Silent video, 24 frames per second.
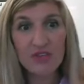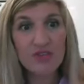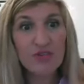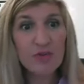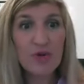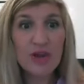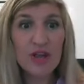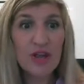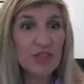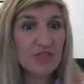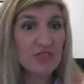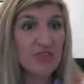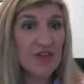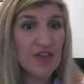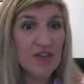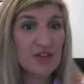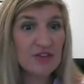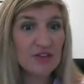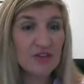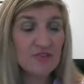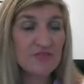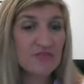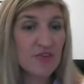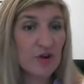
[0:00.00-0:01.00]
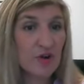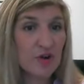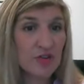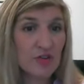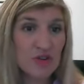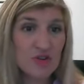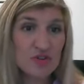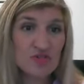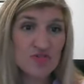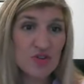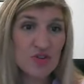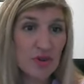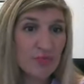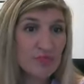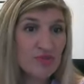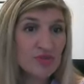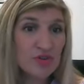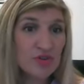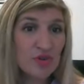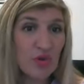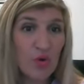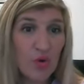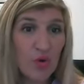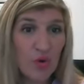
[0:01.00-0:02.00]
do anything to further Trump's
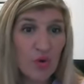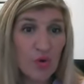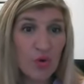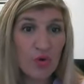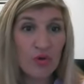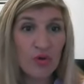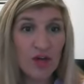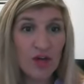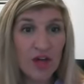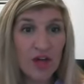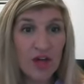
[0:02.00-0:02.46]
goal